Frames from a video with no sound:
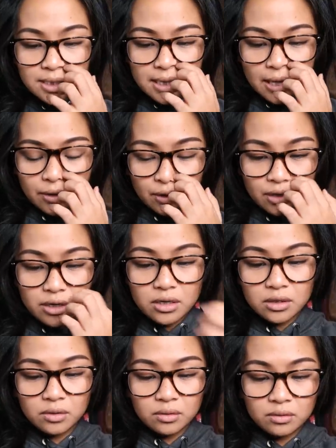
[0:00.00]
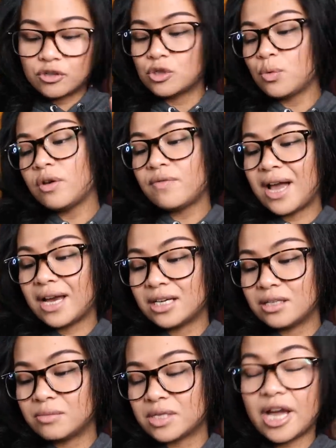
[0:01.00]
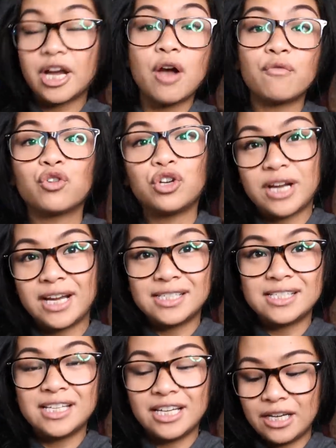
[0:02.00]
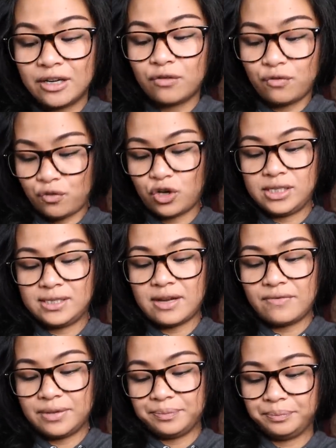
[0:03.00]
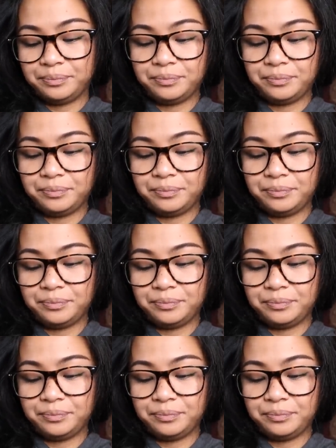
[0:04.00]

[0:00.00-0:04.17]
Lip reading: Together for 12 items, I got for $19.47.